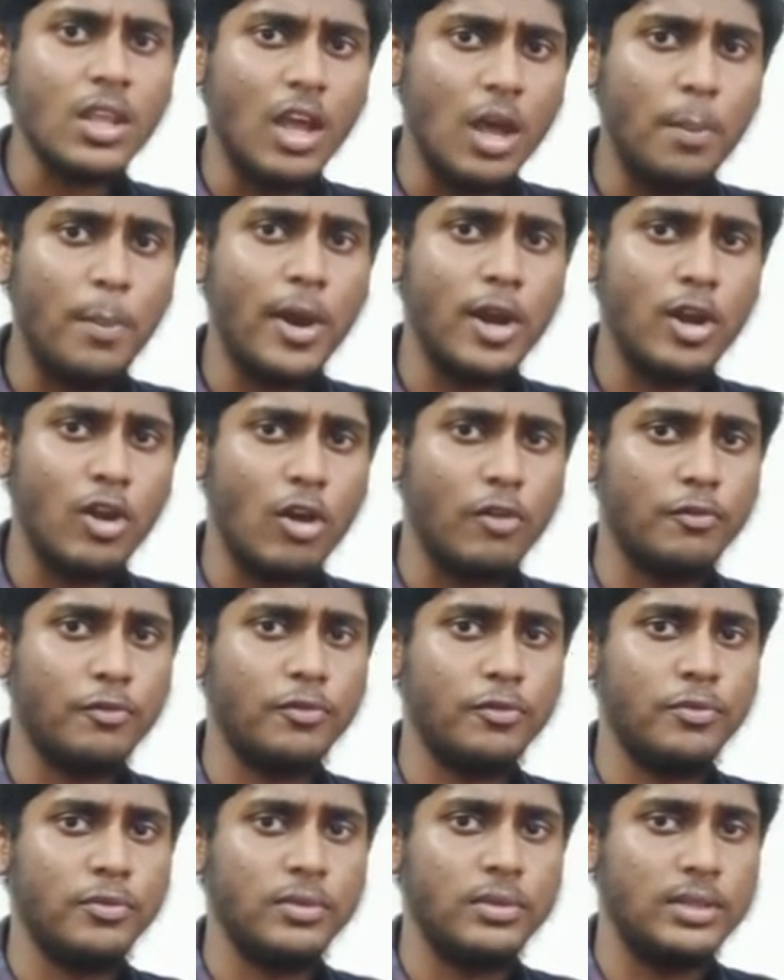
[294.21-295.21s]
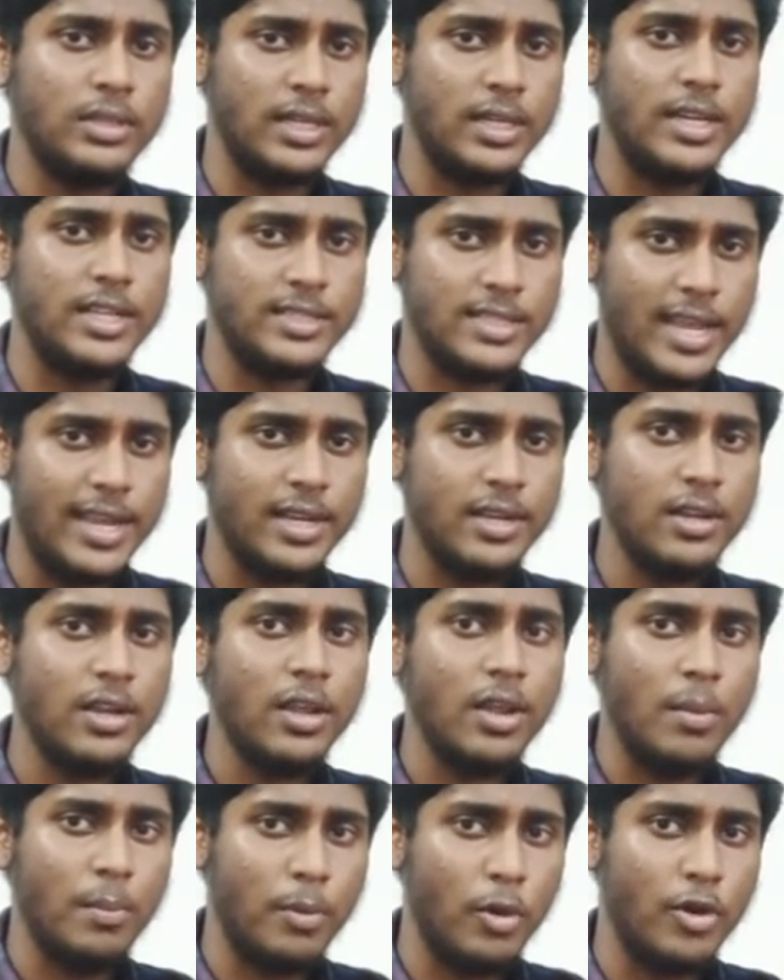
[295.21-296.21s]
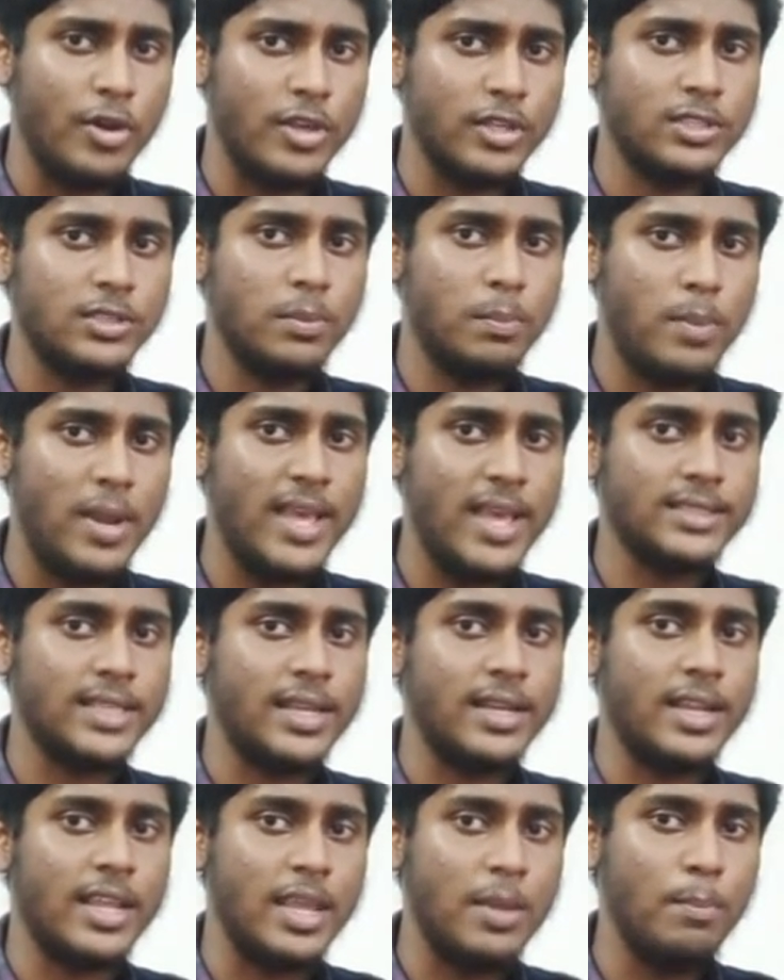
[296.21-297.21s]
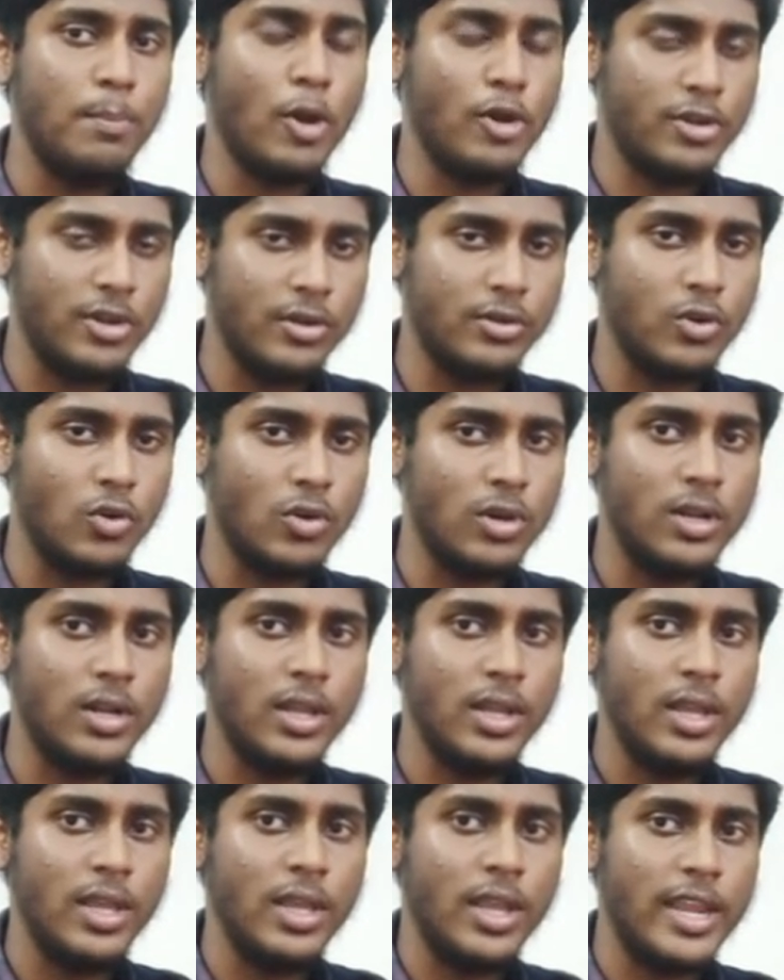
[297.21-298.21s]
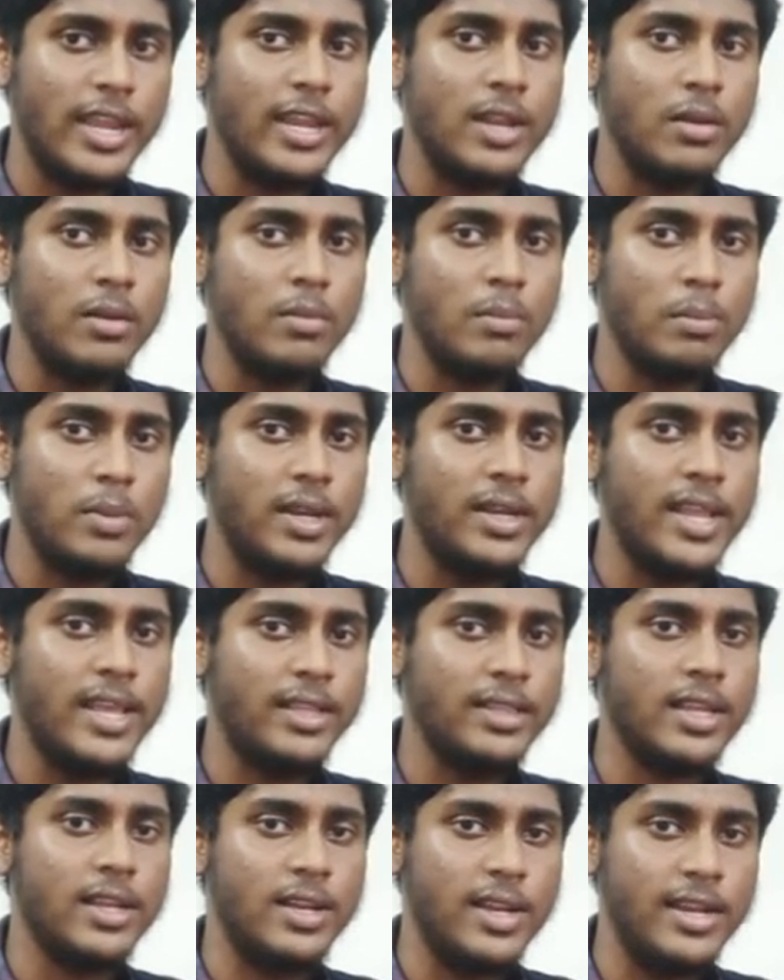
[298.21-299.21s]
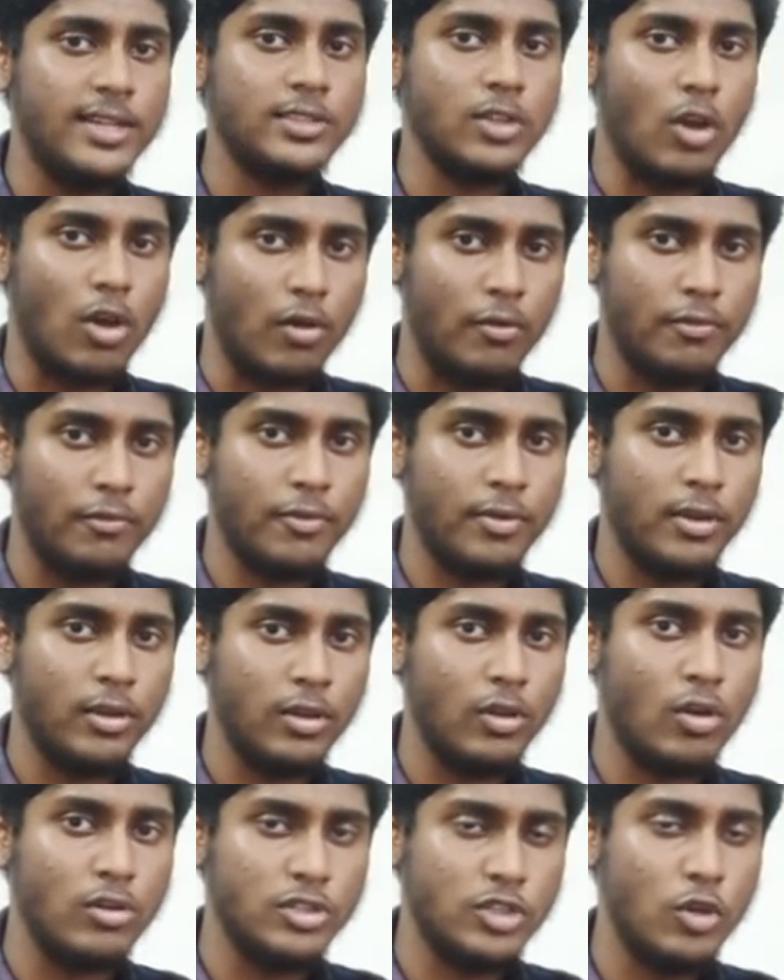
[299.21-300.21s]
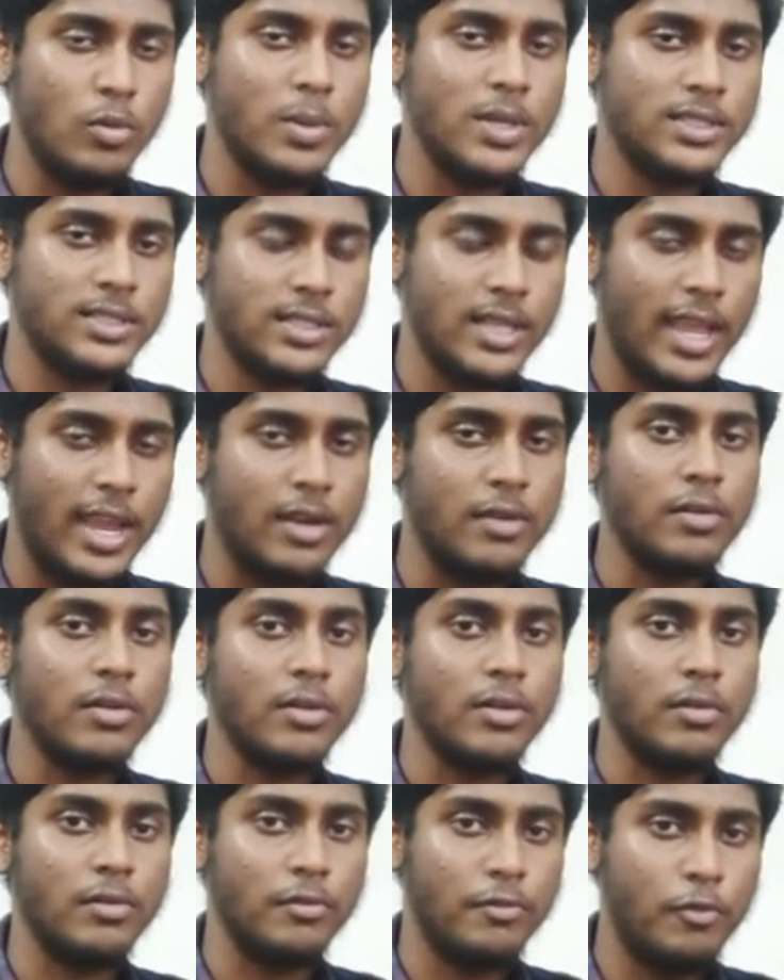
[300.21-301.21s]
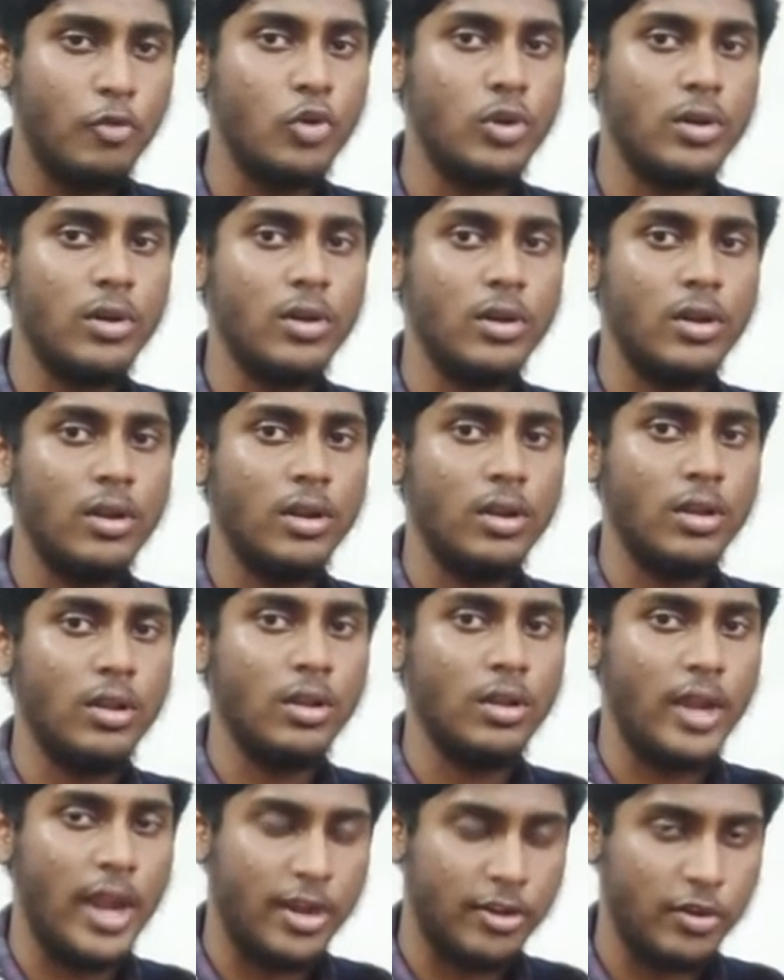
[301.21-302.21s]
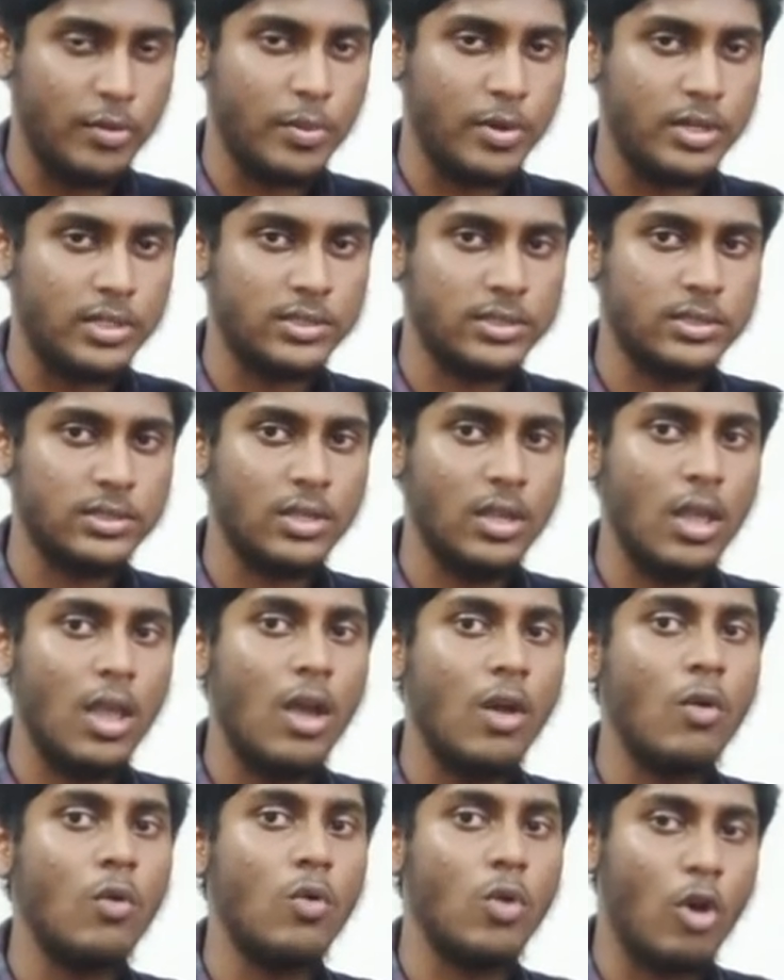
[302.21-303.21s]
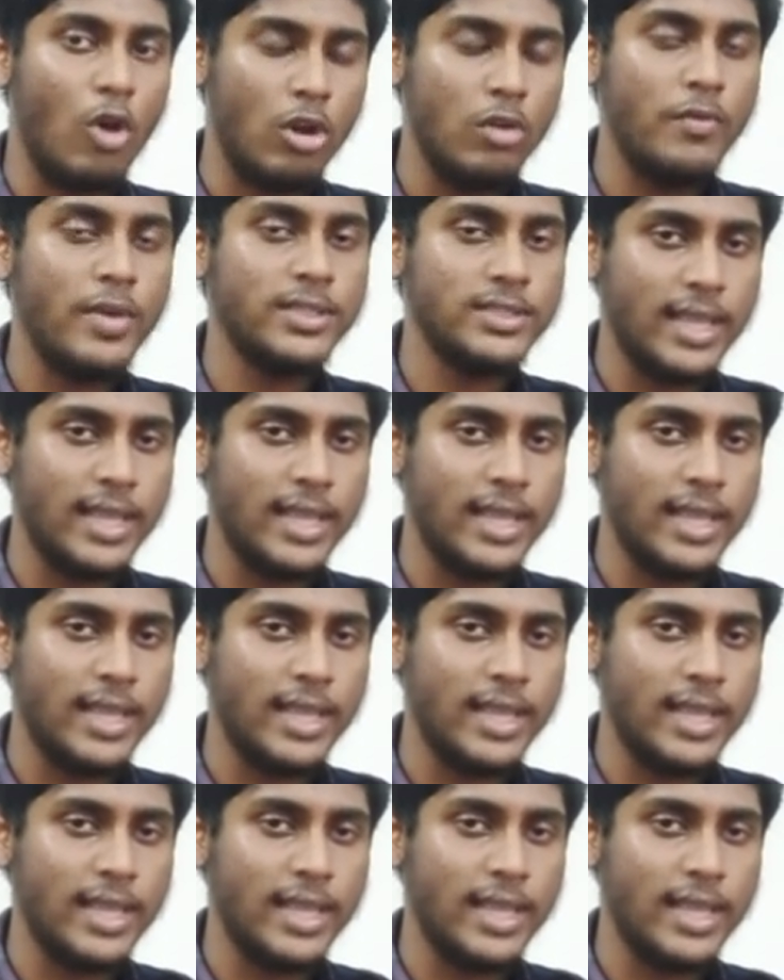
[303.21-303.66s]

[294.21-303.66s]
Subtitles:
A part of the design produce plays an important role in meeting the needs of consumers and food entrepreneurs who always